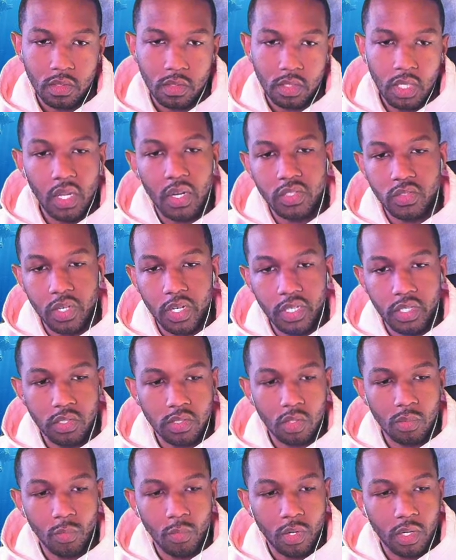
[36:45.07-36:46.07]
Oh, that's right. There's
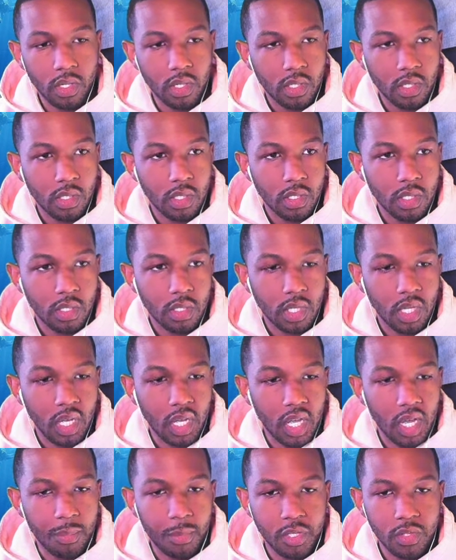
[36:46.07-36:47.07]
no more.
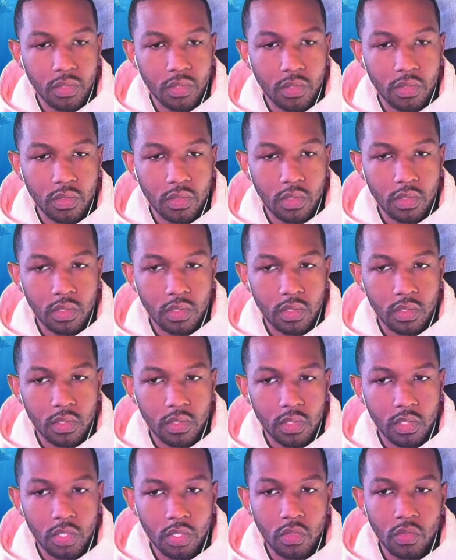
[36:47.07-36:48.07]
Uh, but no, you, no, no, yeah, that's
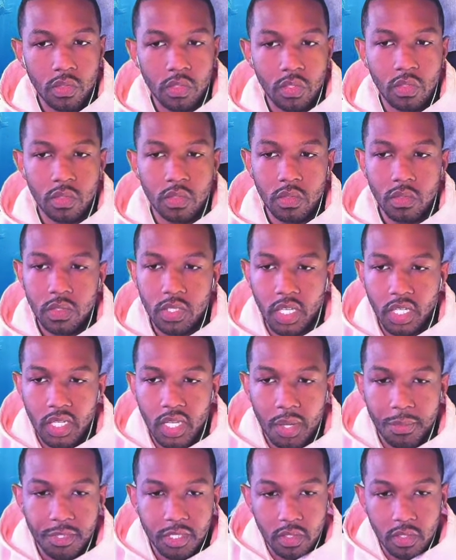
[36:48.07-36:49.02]
it. That's you, it. You do take damage.